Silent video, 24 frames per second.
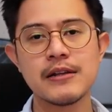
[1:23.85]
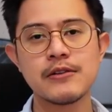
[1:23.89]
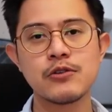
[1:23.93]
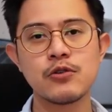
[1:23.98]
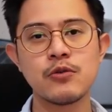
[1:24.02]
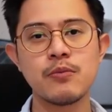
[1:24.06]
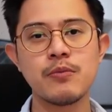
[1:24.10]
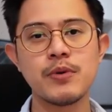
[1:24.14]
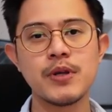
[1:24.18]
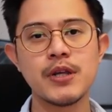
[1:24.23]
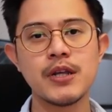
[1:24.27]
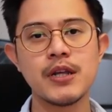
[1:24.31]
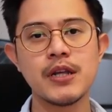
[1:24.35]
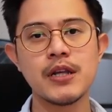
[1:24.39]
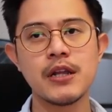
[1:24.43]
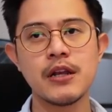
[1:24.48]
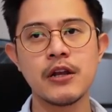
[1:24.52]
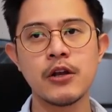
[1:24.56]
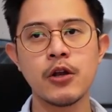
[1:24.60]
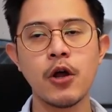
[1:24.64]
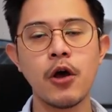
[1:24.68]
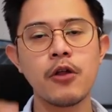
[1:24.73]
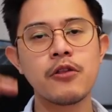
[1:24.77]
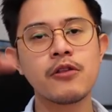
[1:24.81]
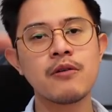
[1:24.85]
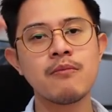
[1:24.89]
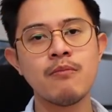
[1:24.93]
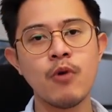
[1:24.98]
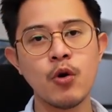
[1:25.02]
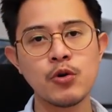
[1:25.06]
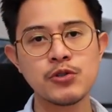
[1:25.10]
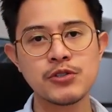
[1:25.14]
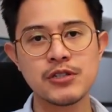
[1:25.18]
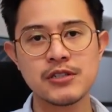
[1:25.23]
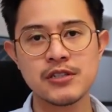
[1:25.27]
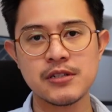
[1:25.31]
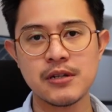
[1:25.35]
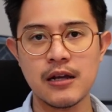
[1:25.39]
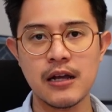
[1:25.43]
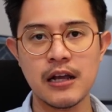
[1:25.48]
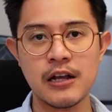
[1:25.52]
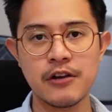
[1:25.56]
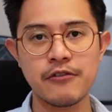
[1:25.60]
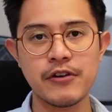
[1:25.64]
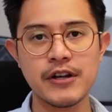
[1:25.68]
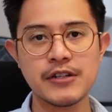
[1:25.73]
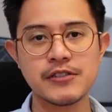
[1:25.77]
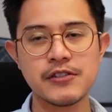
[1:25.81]
to be not the most
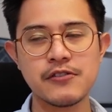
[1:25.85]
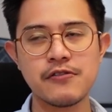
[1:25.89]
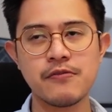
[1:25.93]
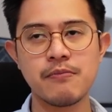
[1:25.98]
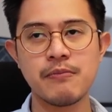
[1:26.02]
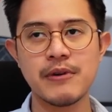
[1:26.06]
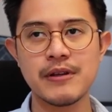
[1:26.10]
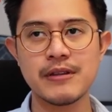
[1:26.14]
aggressive,